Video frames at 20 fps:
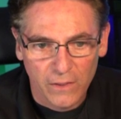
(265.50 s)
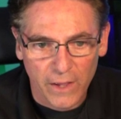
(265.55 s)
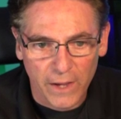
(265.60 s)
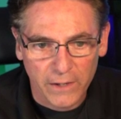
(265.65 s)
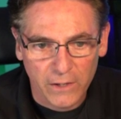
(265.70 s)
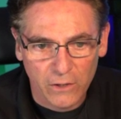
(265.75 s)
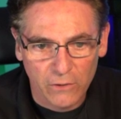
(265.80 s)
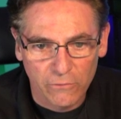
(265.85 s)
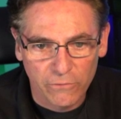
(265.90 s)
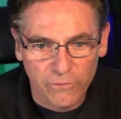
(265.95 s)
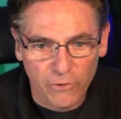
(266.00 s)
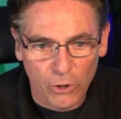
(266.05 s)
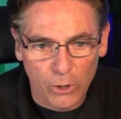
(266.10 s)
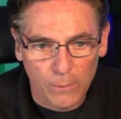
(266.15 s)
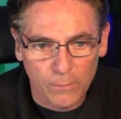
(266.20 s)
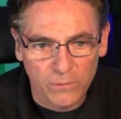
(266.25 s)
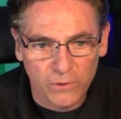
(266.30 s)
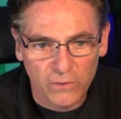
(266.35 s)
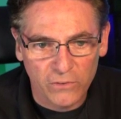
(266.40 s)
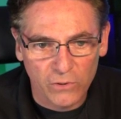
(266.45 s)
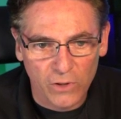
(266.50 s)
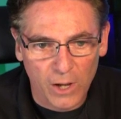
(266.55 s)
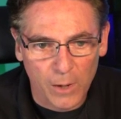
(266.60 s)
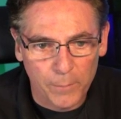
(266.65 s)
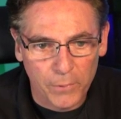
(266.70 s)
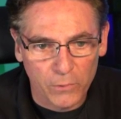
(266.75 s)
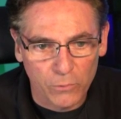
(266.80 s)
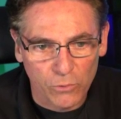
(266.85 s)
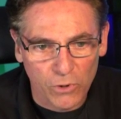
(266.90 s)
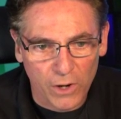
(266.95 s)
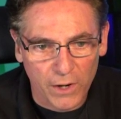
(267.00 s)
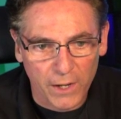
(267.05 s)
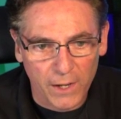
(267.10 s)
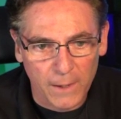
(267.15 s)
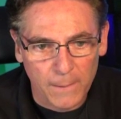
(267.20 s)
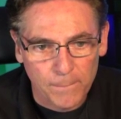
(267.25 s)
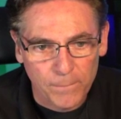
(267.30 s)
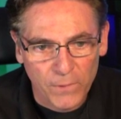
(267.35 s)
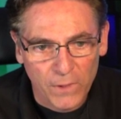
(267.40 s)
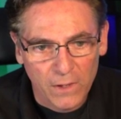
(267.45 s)
That confirms it's up and
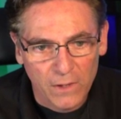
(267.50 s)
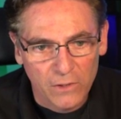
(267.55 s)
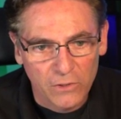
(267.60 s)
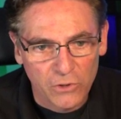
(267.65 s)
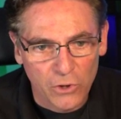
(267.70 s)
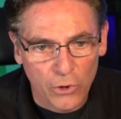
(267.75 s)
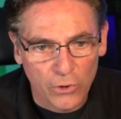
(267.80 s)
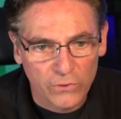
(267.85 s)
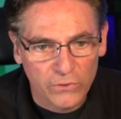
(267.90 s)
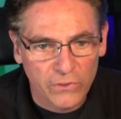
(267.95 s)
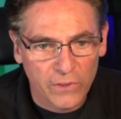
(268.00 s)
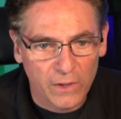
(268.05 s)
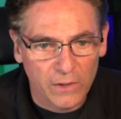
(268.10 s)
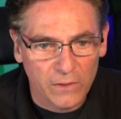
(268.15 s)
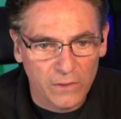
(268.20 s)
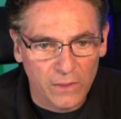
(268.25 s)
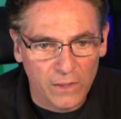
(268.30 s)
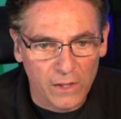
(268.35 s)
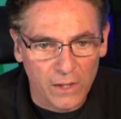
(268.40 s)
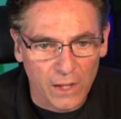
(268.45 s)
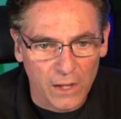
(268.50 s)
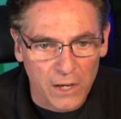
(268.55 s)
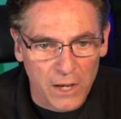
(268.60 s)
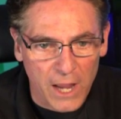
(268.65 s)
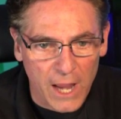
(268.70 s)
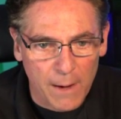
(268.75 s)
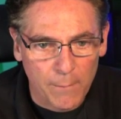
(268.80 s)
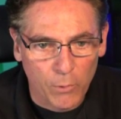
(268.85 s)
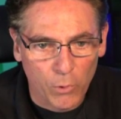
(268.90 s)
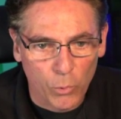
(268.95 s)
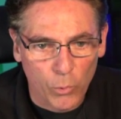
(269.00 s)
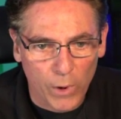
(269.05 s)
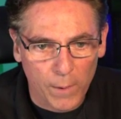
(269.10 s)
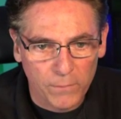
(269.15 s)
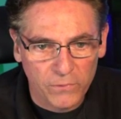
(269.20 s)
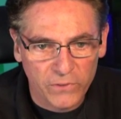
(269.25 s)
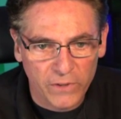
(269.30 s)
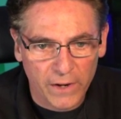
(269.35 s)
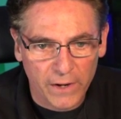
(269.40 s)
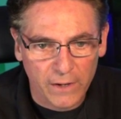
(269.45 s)
running. Notice that the Enable
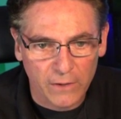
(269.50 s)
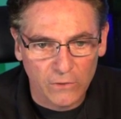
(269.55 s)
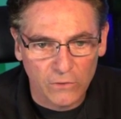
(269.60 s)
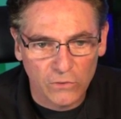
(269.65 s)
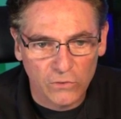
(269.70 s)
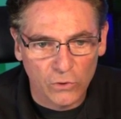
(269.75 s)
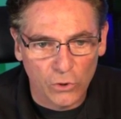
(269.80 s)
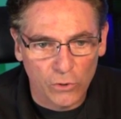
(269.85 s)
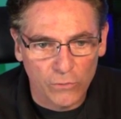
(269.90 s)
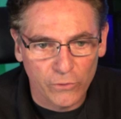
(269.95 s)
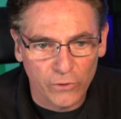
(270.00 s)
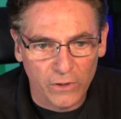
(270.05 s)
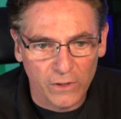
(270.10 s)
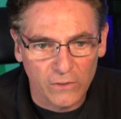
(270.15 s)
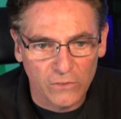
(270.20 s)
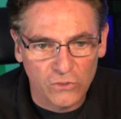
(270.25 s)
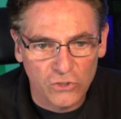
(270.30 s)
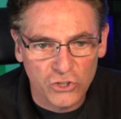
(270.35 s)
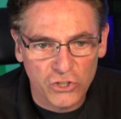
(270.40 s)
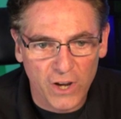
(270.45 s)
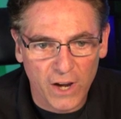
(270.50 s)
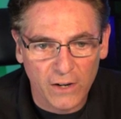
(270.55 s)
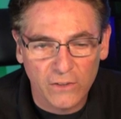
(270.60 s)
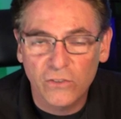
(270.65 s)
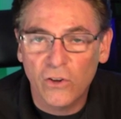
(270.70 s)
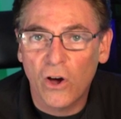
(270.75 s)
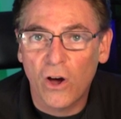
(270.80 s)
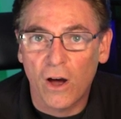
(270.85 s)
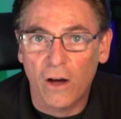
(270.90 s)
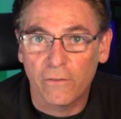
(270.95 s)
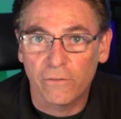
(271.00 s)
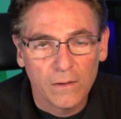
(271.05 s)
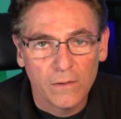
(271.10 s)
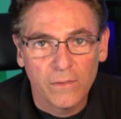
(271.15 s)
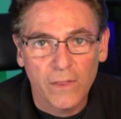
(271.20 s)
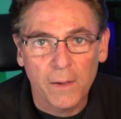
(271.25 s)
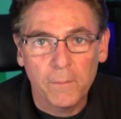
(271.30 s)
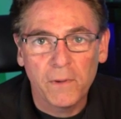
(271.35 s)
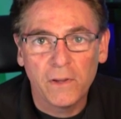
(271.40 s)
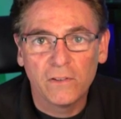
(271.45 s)
WebSocket Server is checked off.
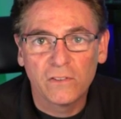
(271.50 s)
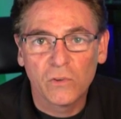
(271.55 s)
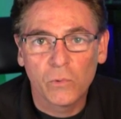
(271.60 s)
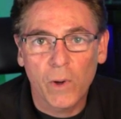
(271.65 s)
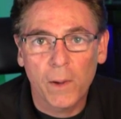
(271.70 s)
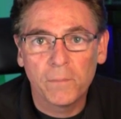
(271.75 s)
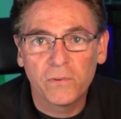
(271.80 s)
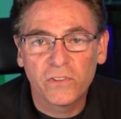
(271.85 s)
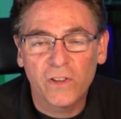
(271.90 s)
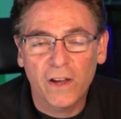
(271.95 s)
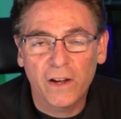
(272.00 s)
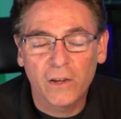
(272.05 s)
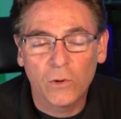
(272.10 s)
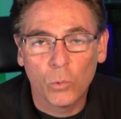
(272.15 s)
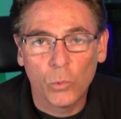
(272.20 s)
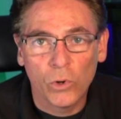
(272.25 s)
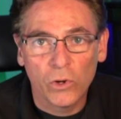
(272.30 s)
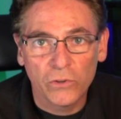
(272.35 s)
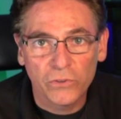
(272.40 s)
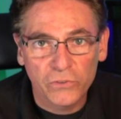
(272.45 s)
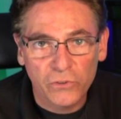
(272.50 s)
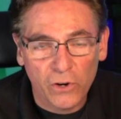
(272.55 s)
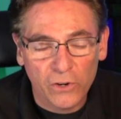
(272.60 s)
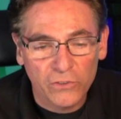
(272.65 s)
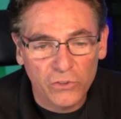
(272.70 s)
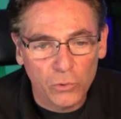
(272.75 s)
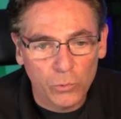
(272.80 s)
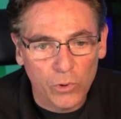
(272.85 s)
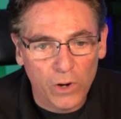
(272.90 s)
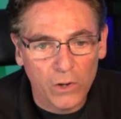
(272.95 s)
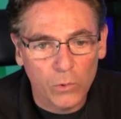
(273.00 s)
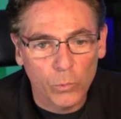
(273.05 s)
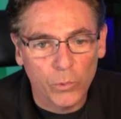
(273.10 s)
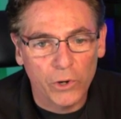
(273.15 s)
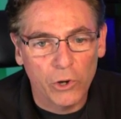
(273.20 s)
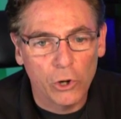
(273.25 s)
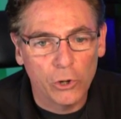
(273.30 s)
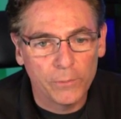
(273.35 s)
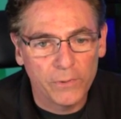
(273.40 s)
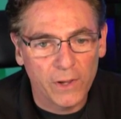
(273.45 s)
That means the WebSocket will start to run
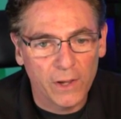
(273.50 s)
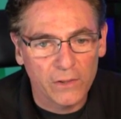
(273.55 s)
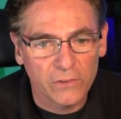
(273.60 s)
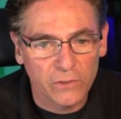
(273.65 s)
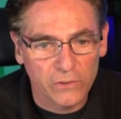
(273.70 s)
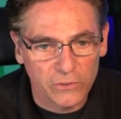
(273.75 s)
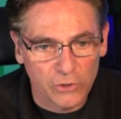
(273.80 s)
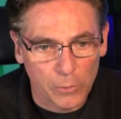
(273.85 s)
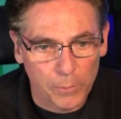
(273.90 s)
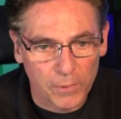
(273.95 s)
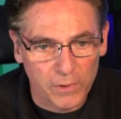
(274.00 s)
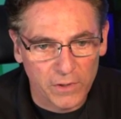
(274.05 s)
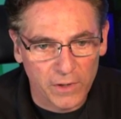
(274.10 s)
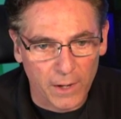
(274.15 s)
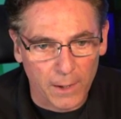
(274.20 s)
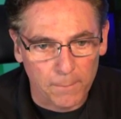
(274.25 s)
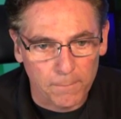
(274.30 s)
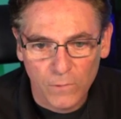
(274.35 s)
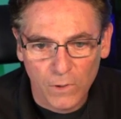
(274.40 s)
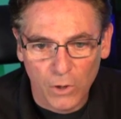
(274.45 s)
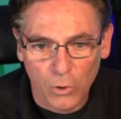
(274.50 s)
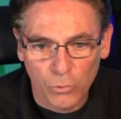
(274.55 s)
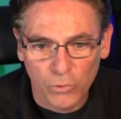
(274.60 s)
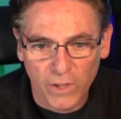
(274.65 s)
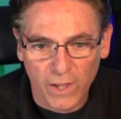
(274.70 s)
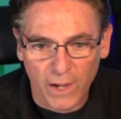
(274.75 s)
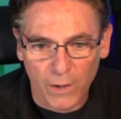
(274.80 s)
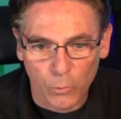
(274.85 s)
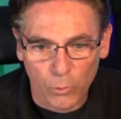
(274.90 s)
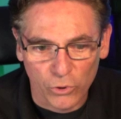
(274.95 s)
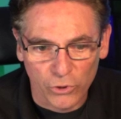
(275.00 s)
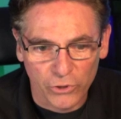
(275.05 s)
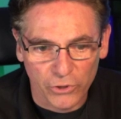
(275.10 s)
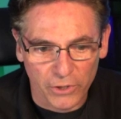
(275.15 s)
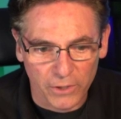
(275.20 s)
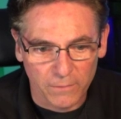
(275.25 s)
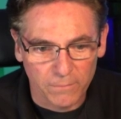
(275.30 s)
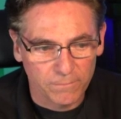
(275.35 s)
when OBS is opened up. Okay, we're good.